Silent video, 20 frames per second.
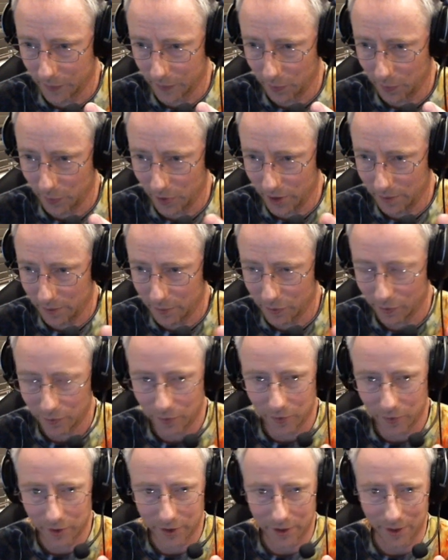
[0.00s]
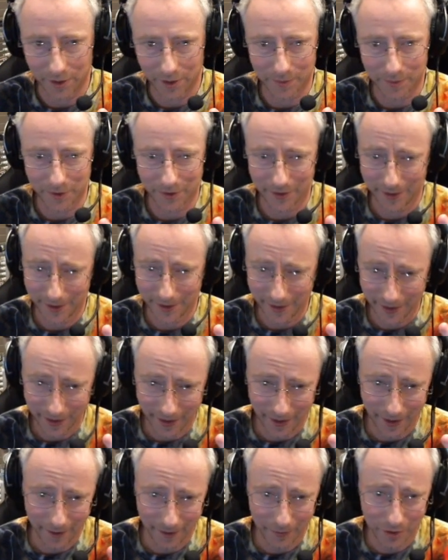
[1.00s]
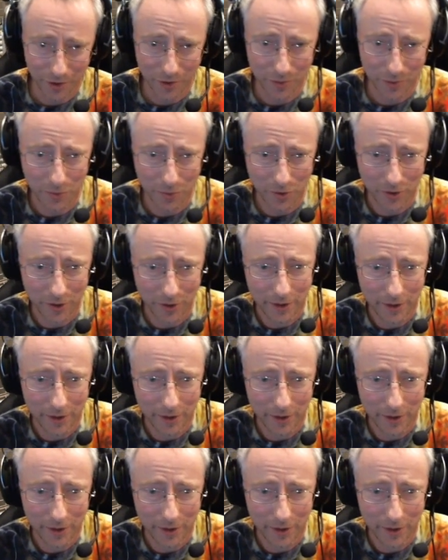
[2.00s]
reaped 4 times. So I think I have 2 more